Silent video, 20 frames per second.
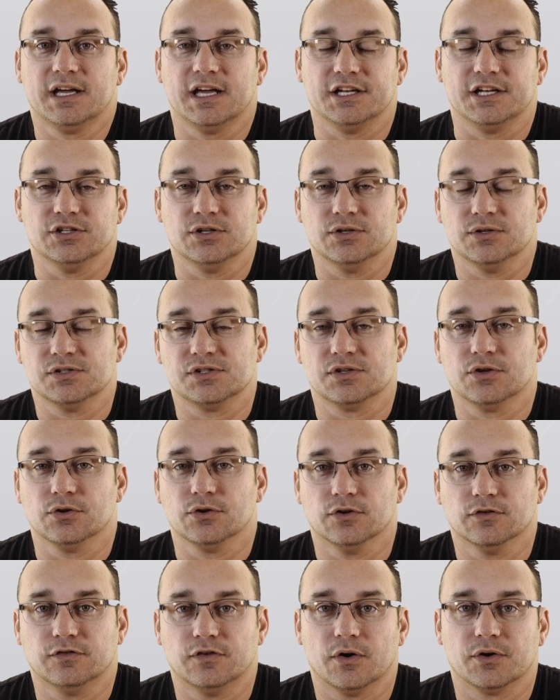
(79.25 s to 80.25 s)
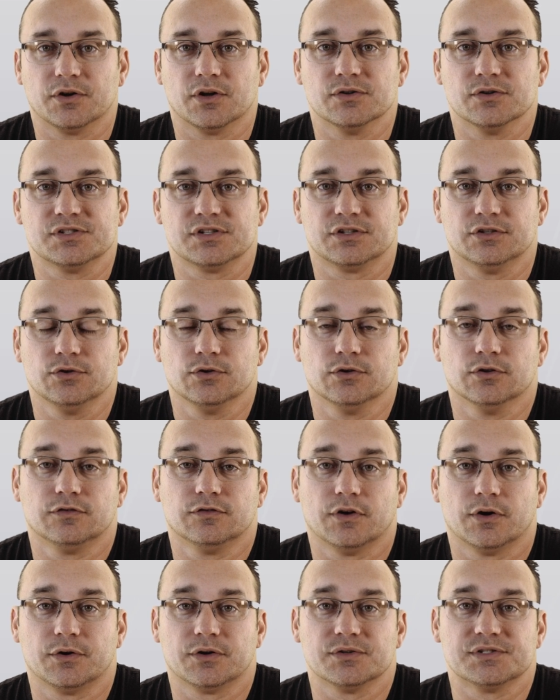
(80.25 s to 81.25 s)
and you use Google Photos, Google
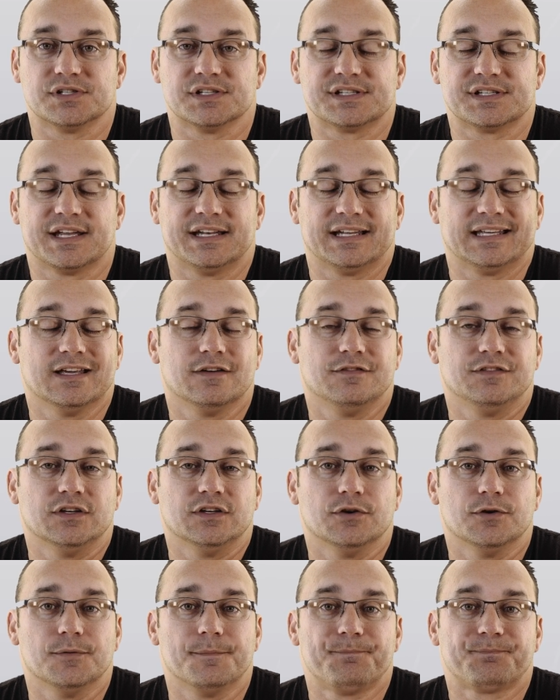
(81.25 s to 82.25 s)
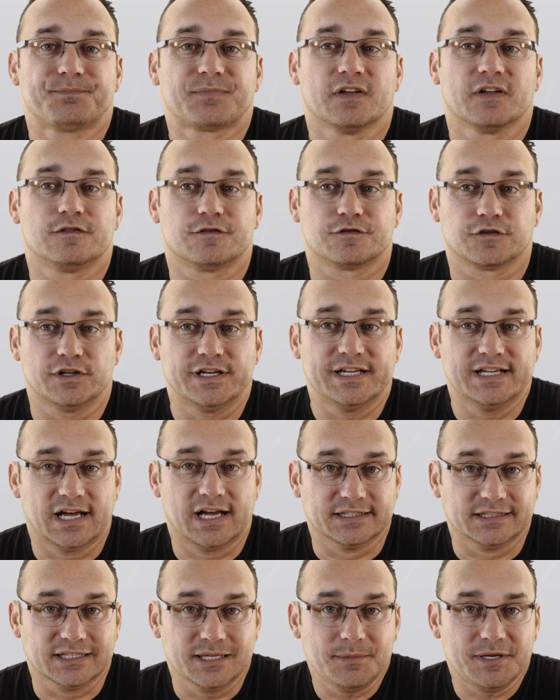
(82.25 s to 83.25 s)
Photos is going to give you free
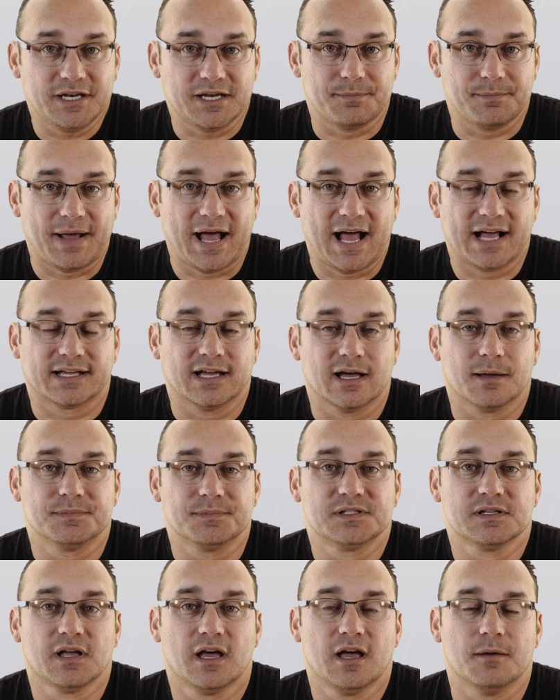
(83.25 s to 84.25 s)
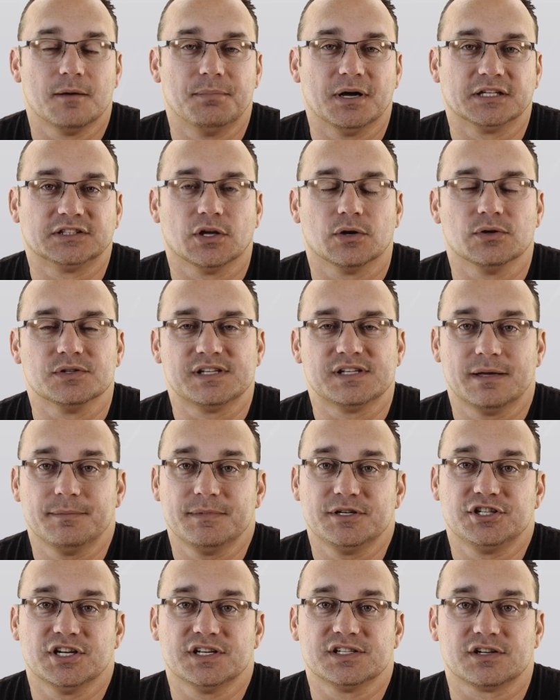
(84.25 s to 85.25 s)
unlimited backups, but those
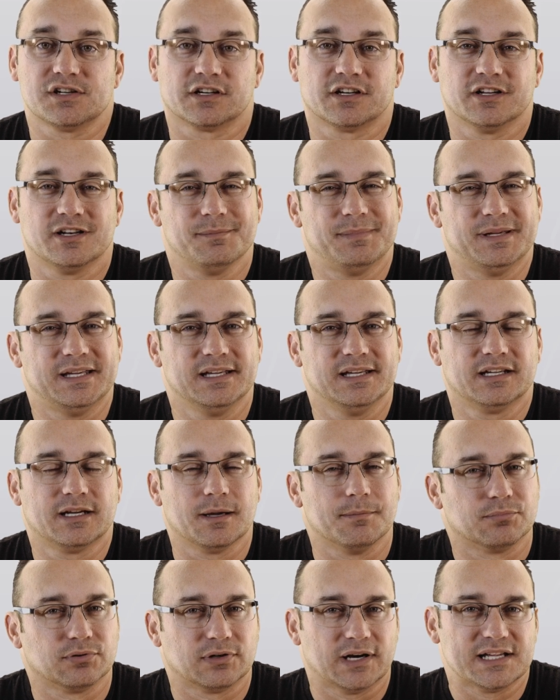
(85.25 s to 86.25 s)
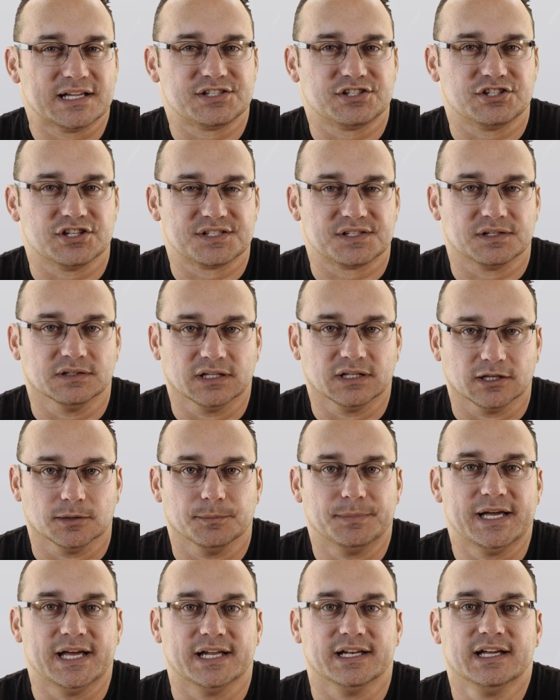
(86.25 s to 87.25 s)
images are going to be compressed just a little
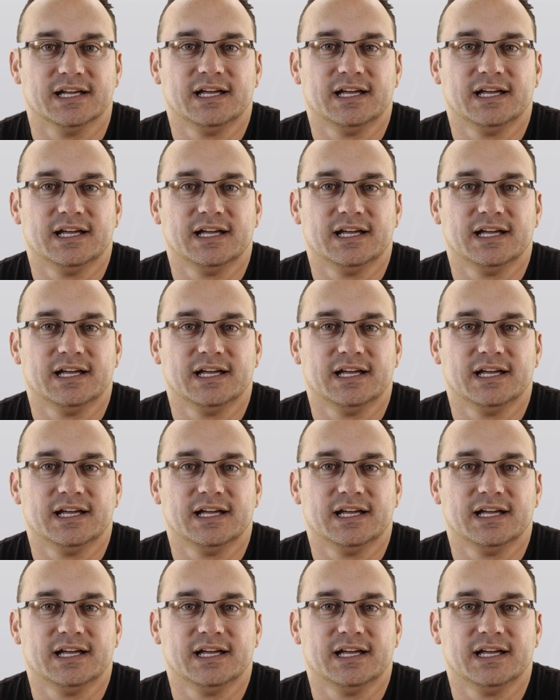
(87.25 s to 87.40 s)
bit.